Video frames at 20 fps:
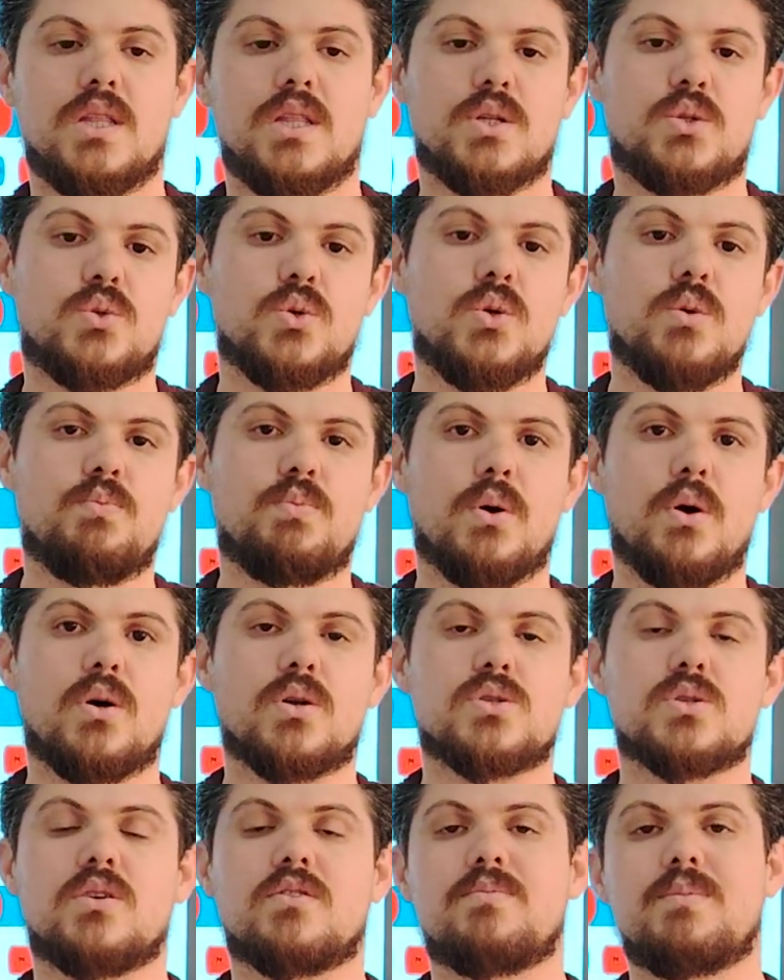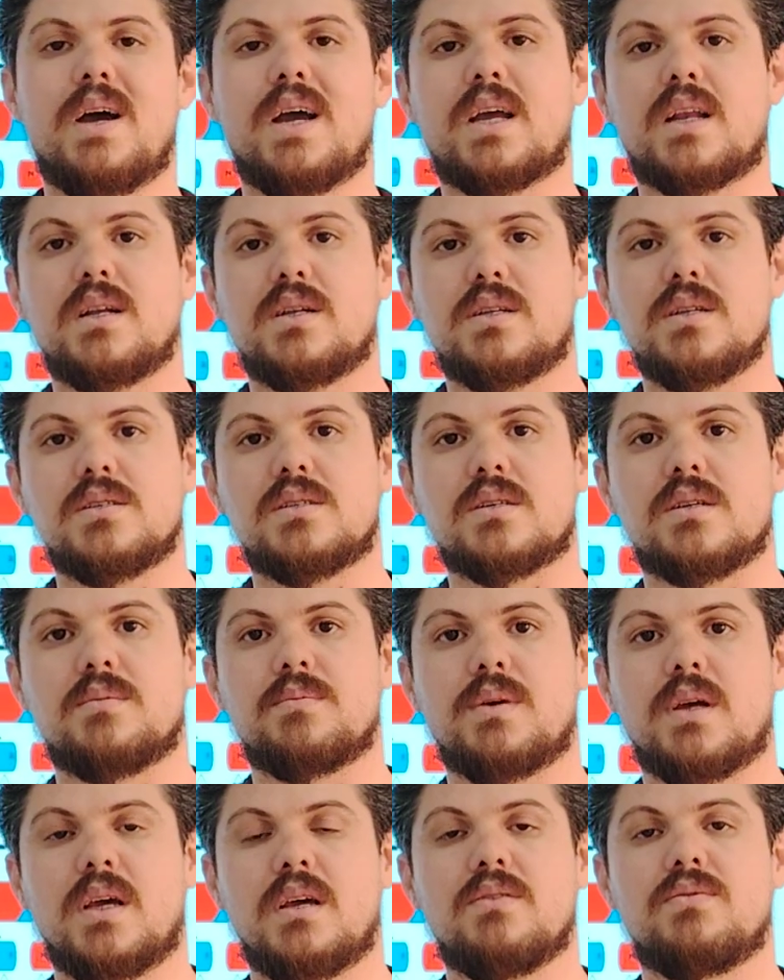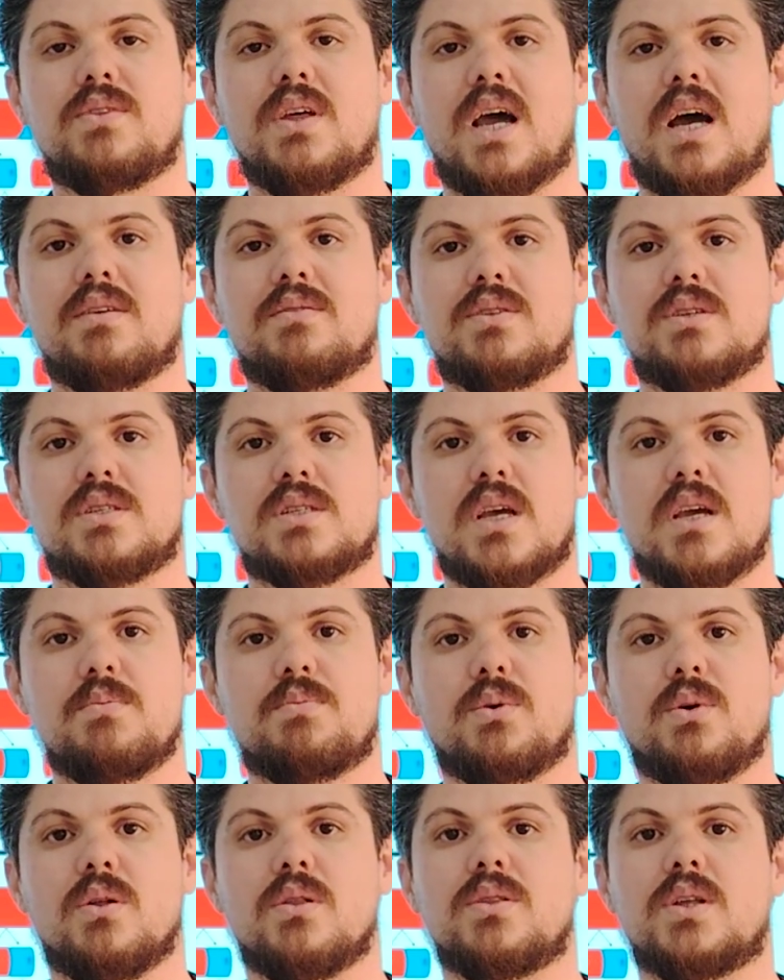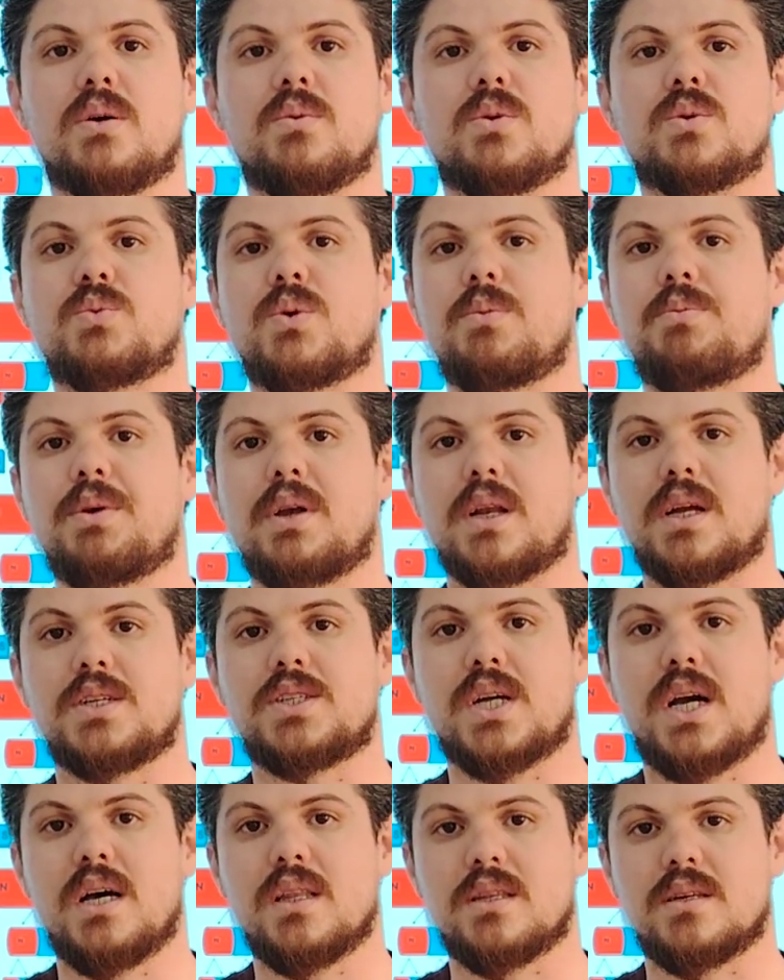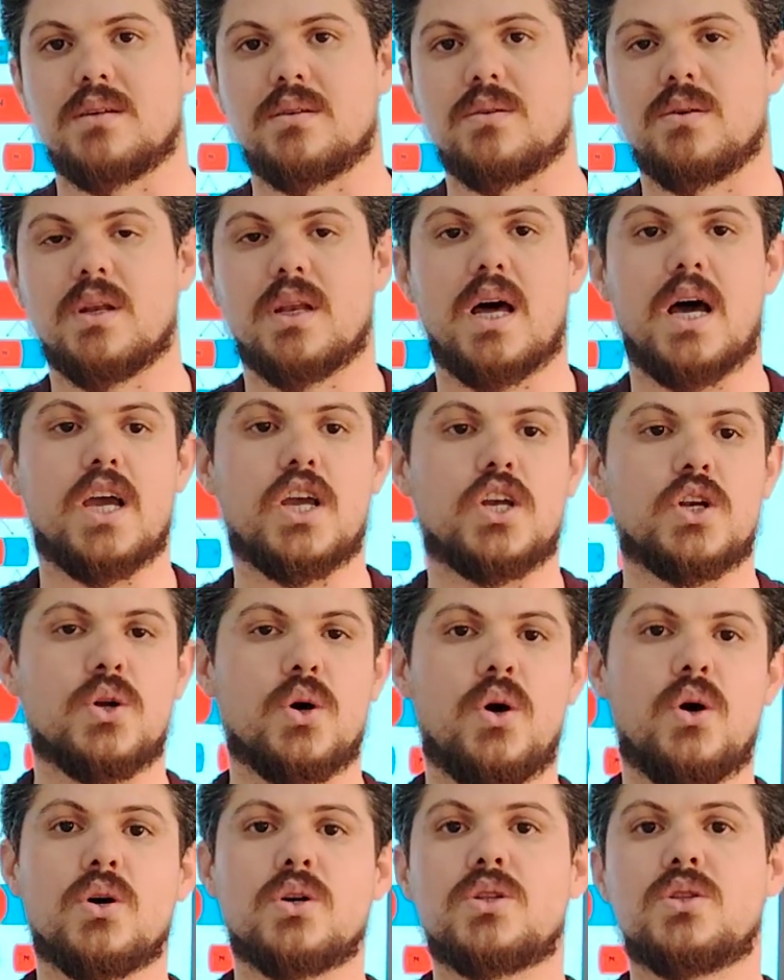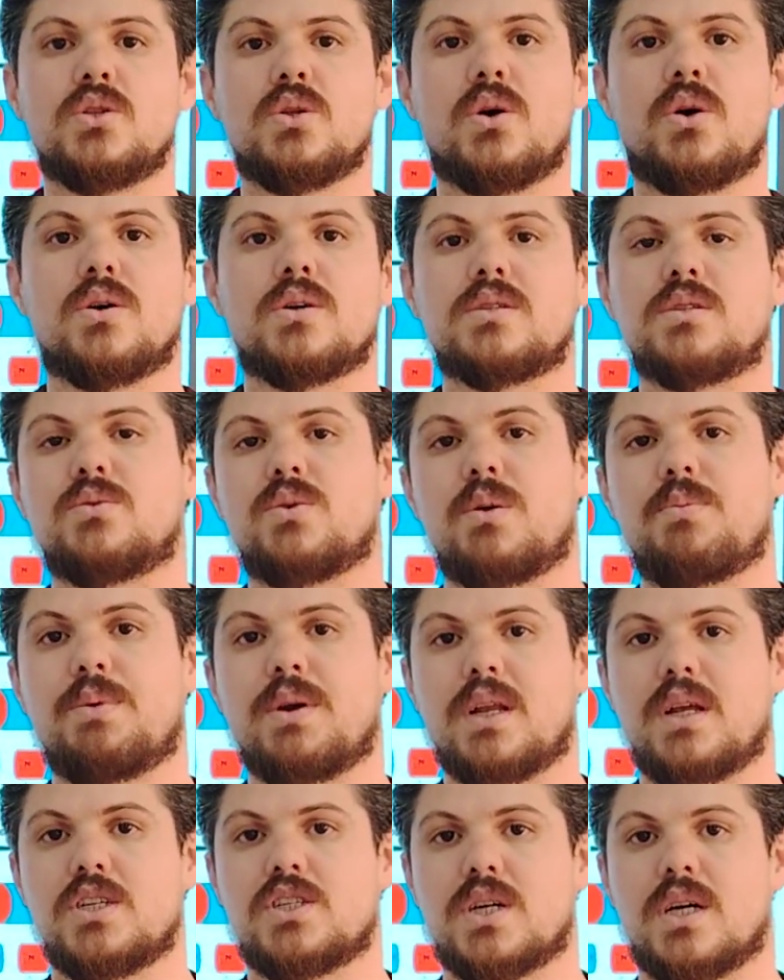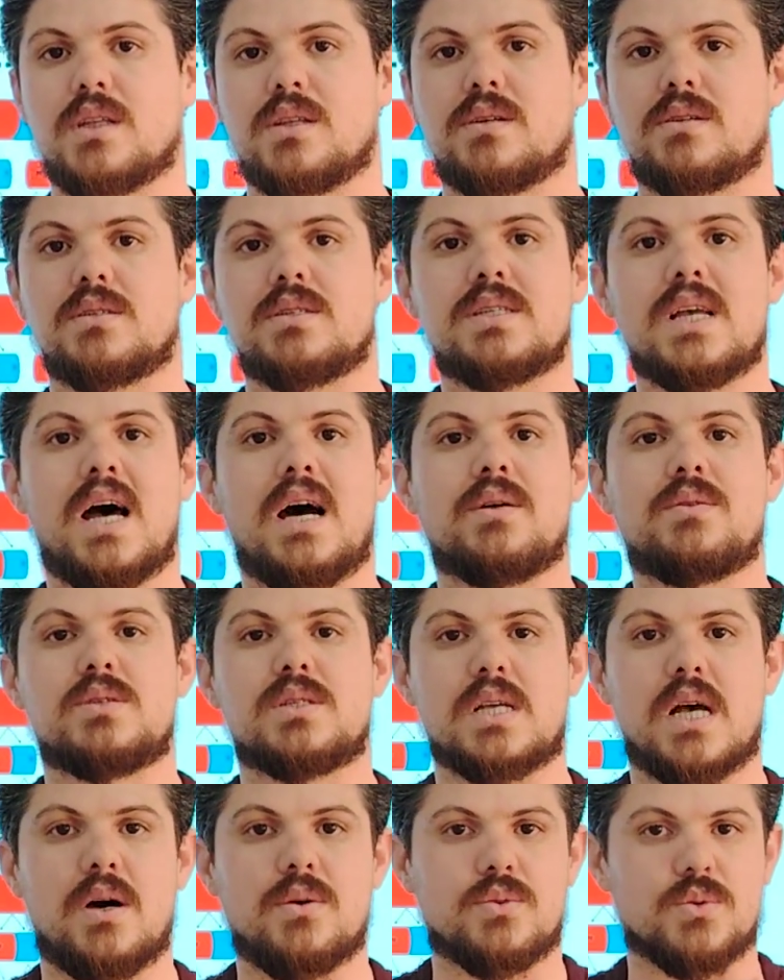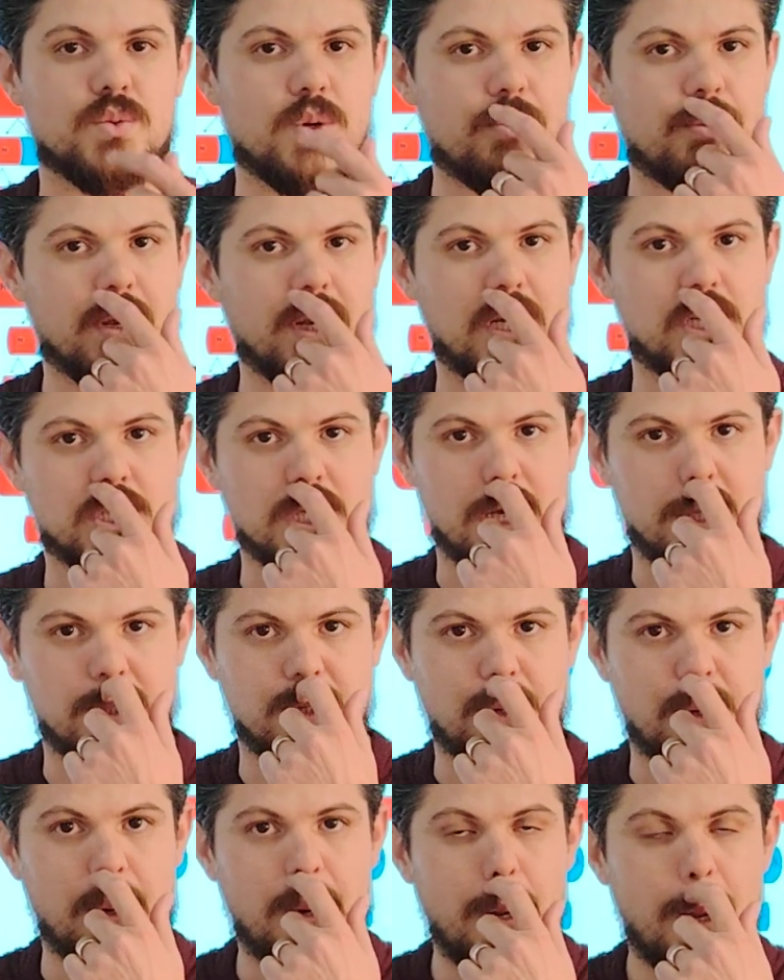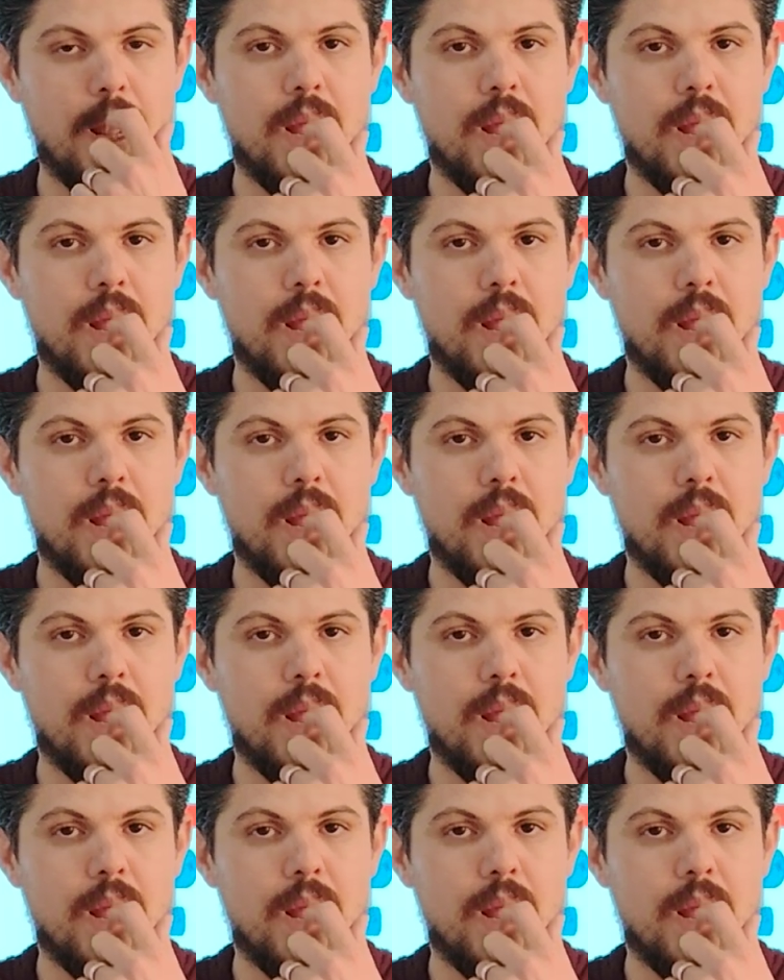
The 2 poles of magnetism, if they have the same pole, they will repel each other. Like north-north repel each other, south-south repel each other.